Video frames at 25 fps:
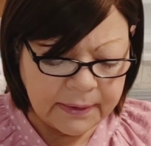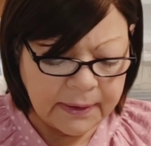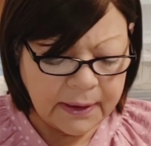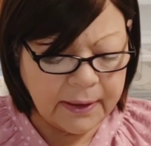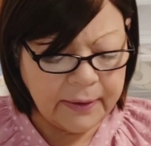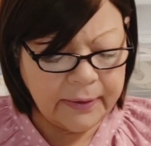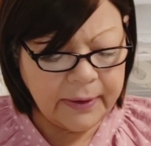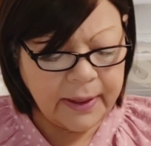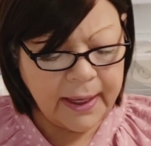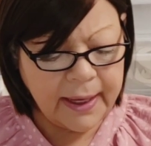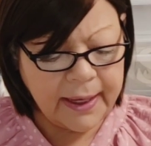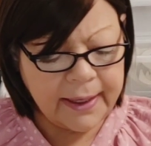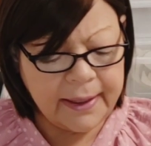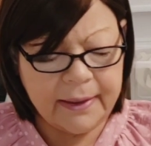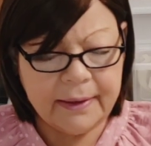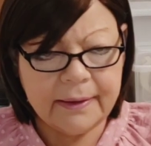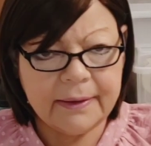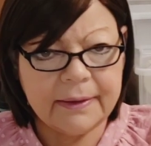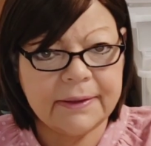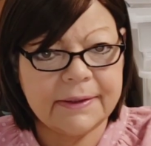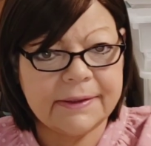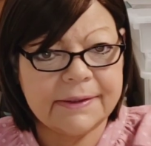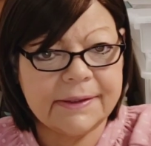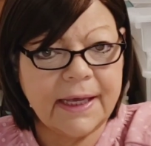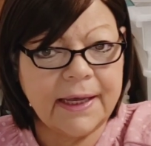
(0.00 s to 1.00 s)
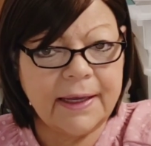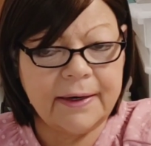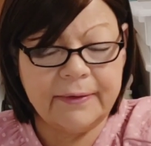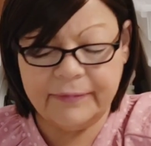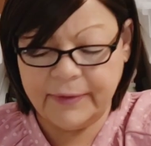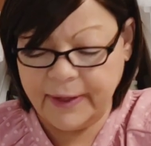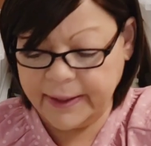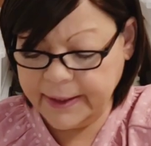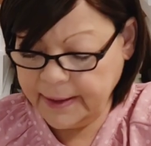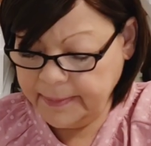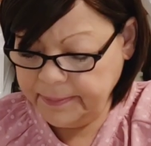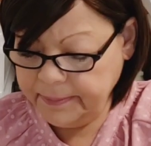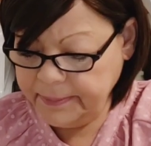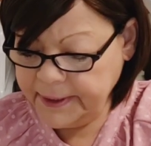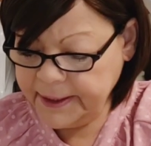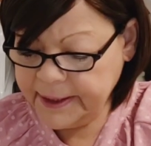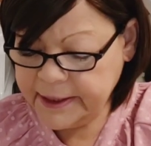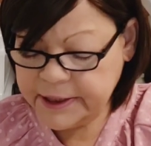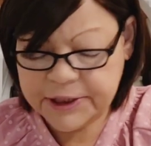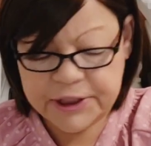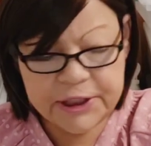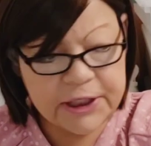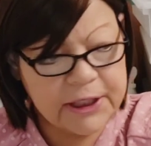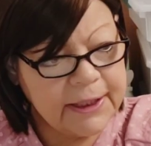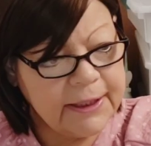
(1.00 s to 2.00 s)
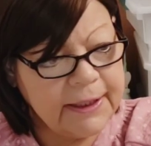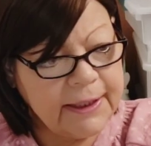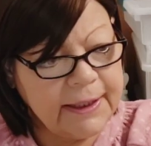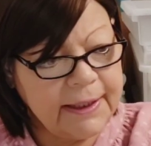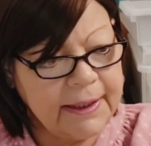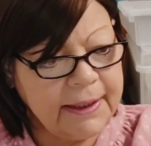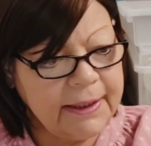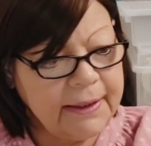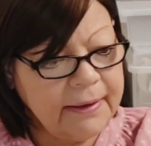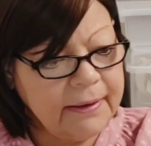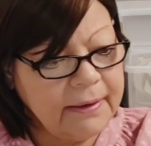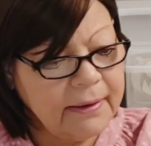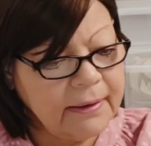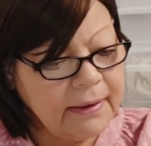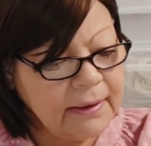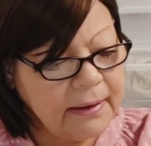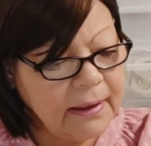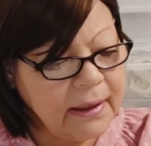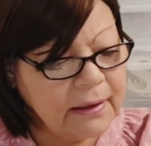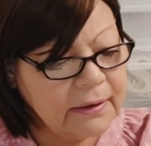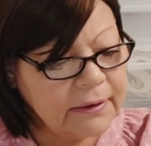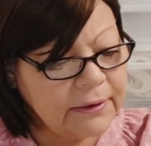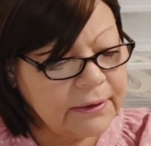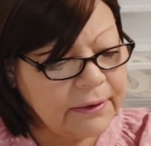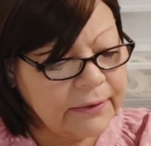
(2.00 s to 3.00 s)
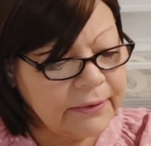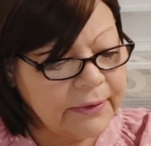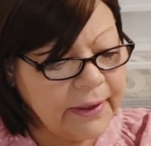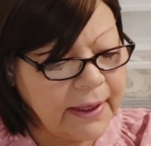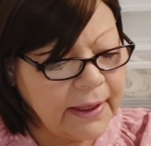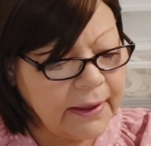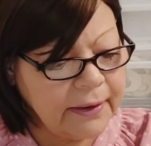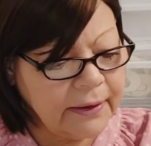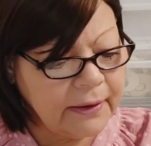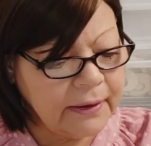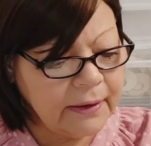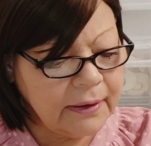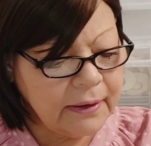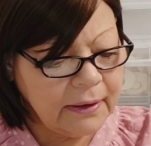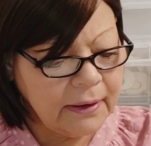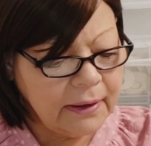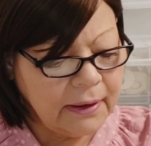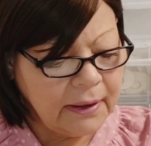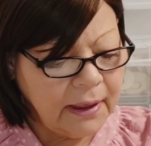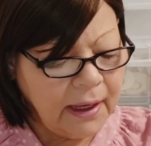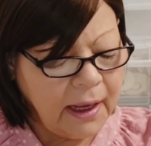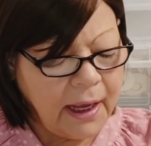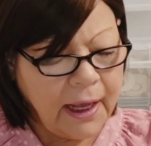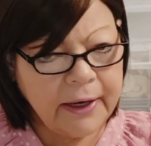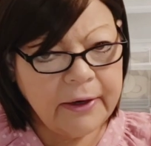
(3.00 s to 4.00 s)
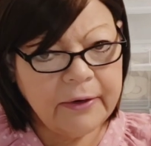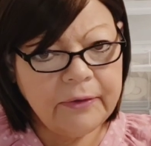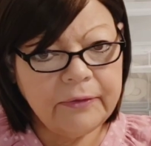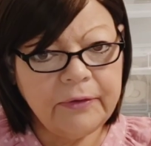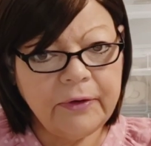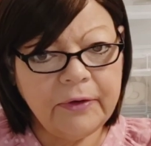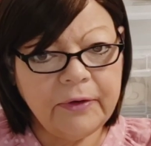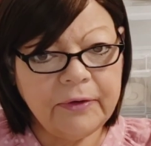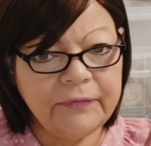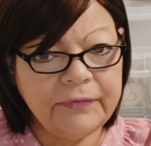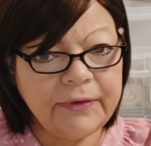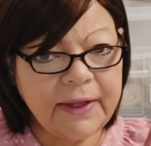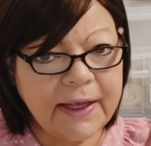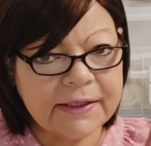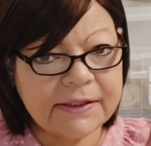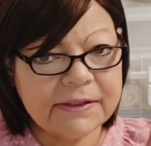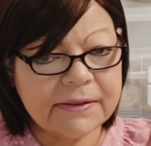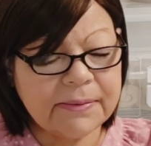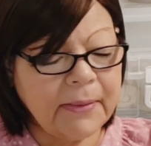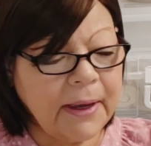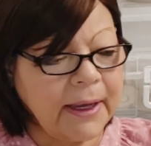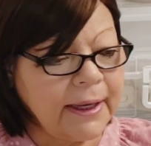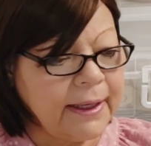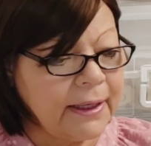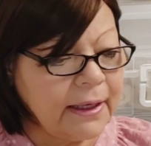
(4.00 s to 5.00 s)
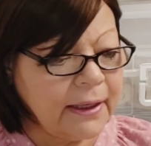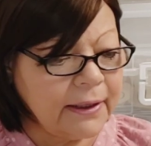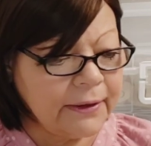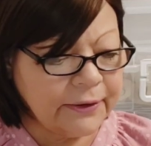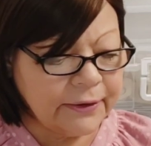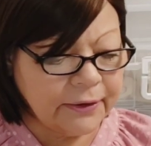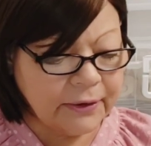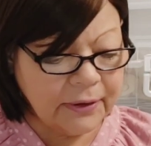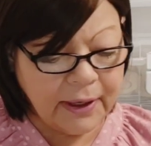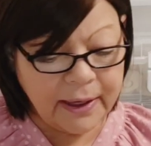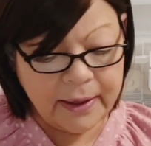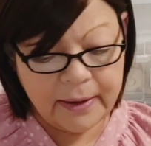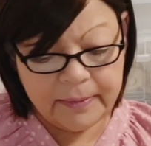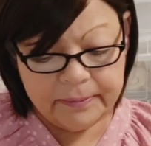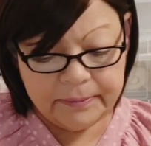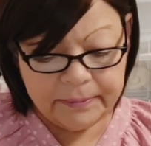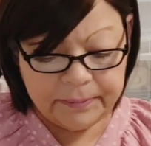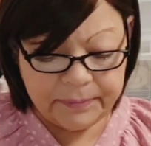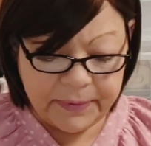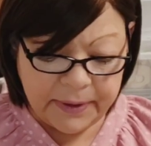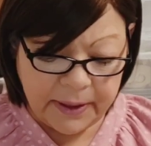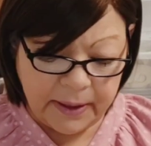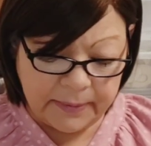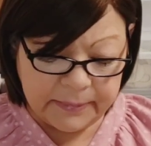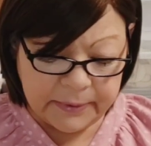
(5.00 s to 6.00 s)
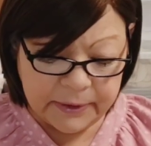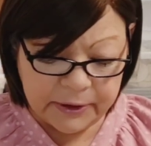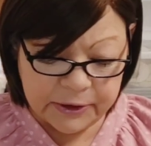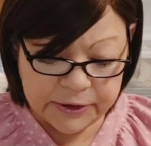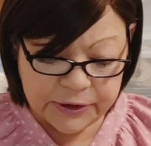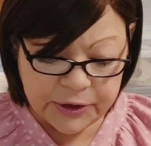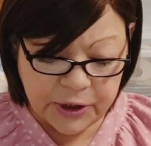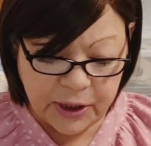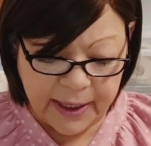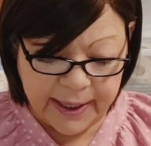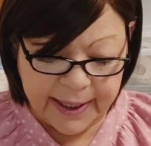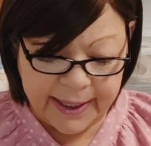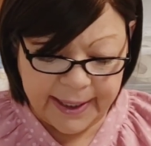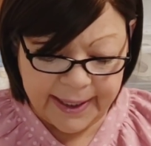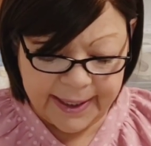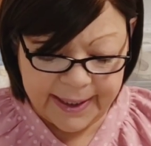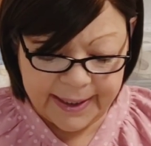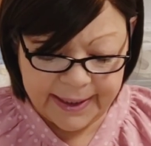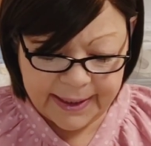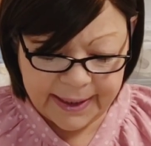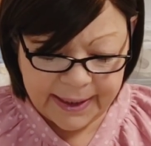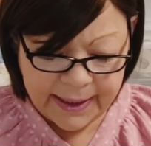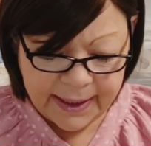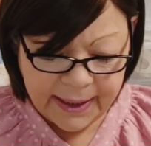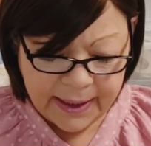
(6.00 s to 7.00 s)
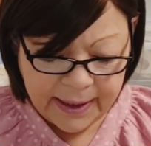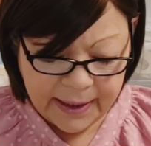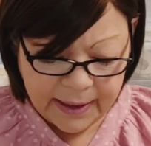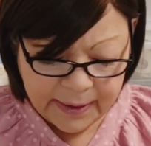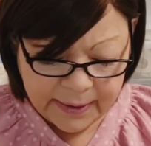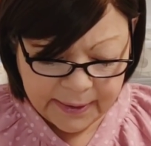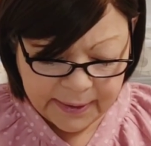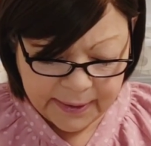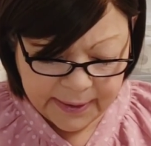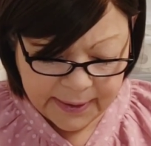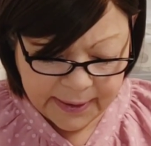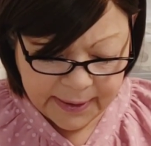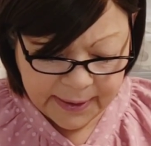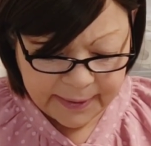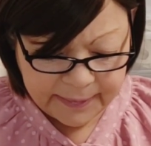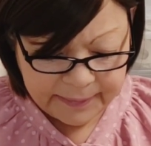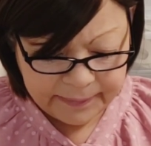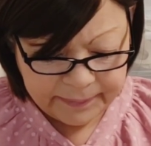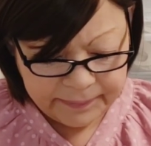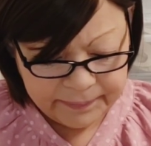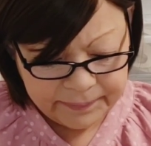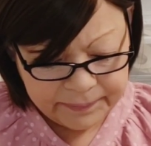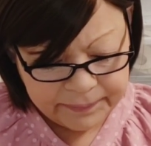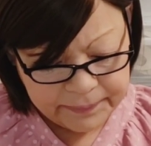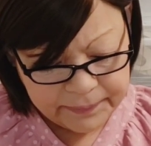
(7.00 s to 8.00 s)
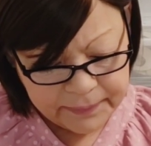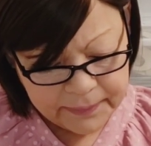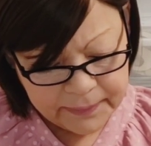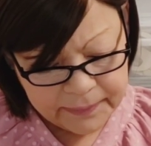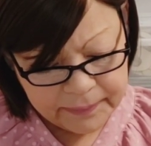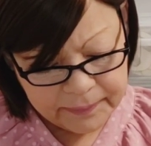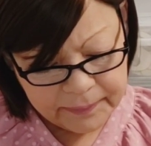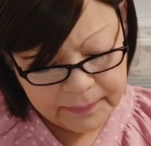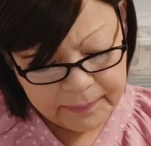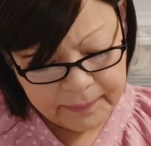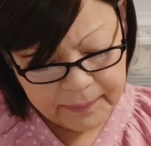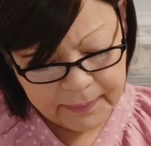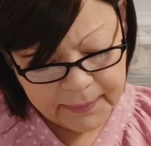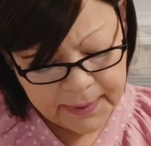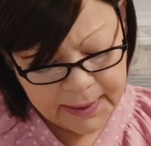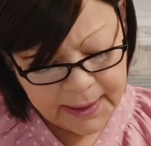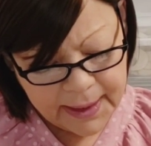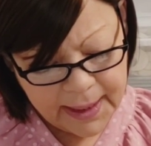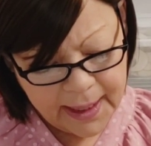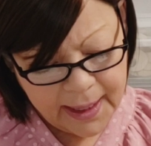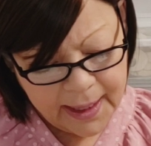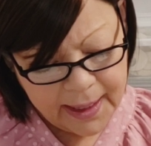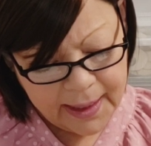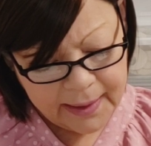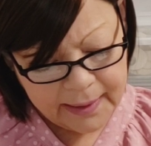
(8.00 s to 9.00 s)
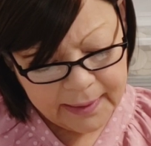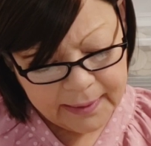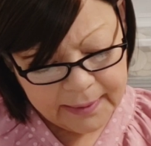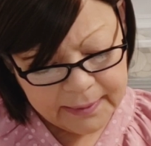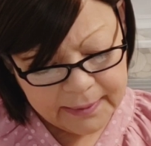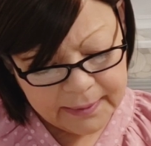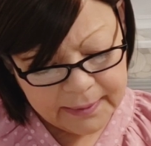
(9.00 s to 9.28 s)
Okay, it's kind of like a peachy color there. I don't know if that's my color, um, but I'm going to try it. Um, yeah.